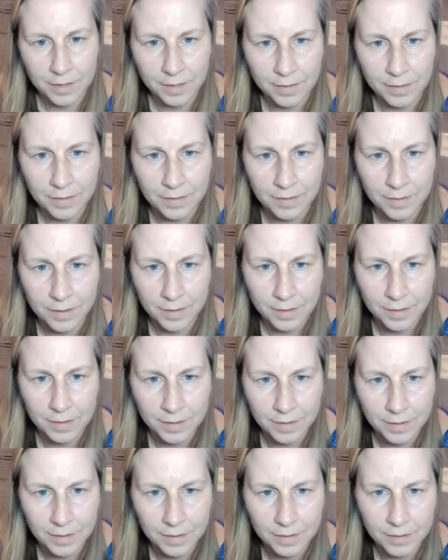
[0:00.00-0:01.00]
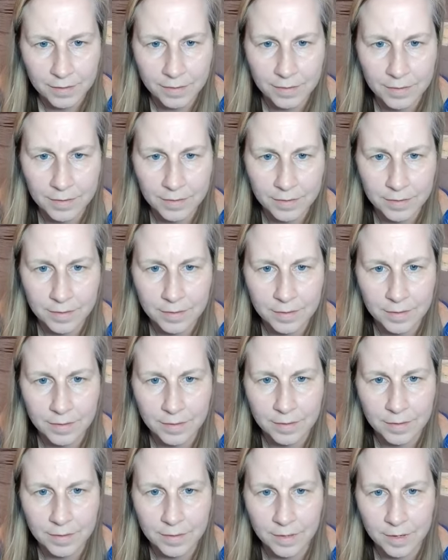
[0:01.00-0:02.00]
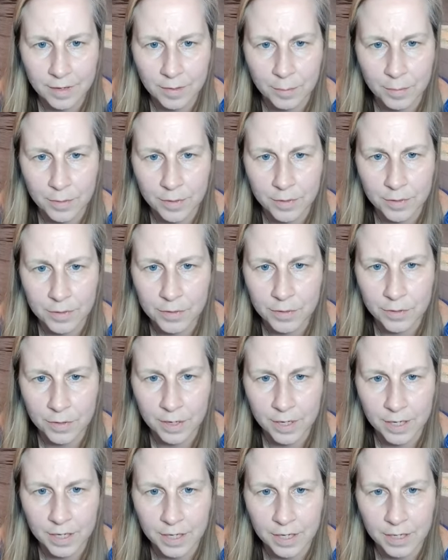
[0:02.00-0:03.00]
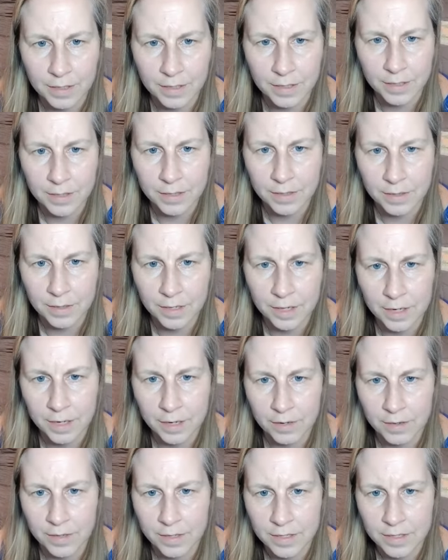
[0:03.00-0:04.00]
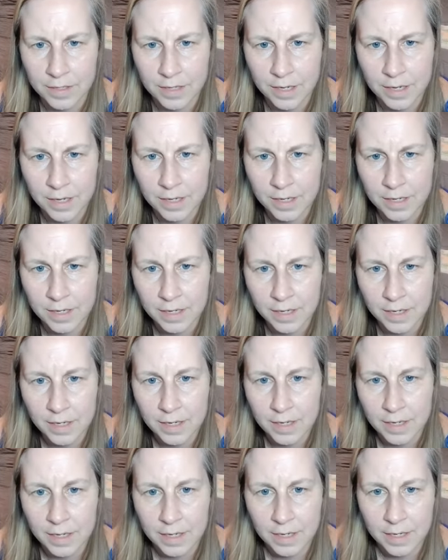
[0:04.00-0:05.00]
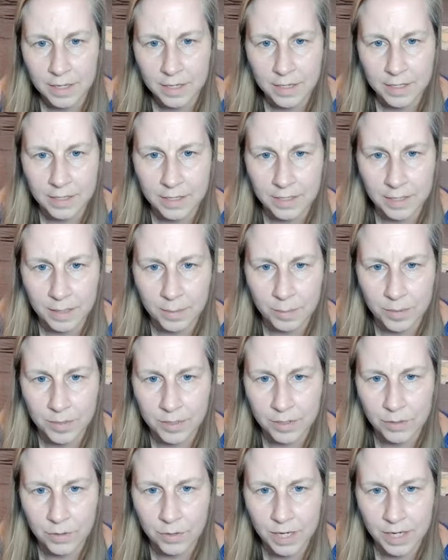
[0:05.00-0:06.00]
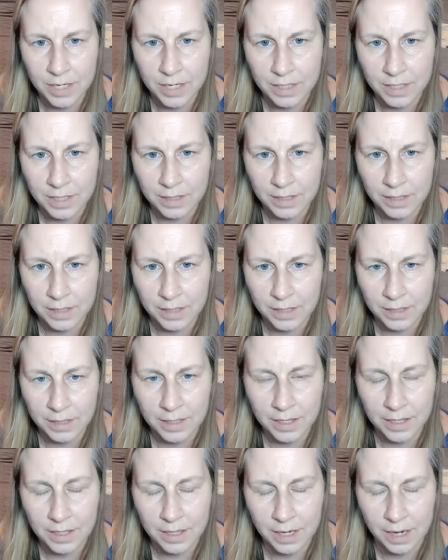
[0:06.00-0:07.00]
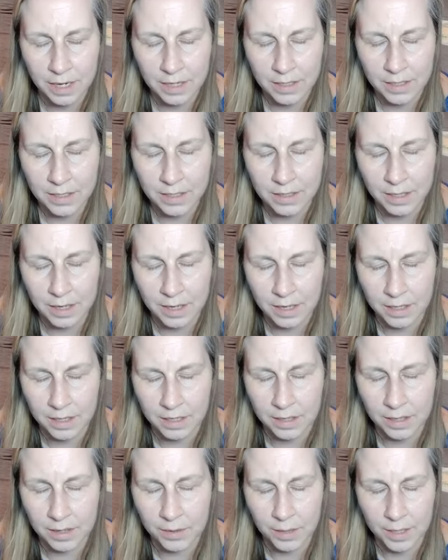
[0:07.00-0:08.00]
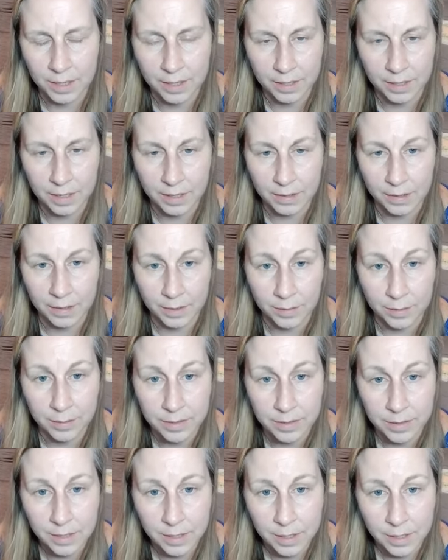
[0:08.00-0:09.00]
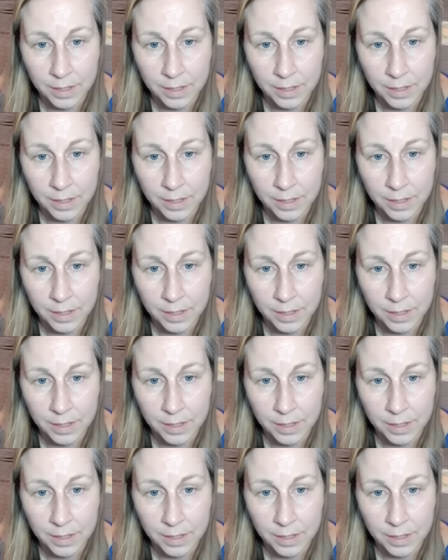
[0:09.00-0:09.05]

says, I've been trying to do the air and the sun. Sleep is crazy lately. Yes, I know how that goes.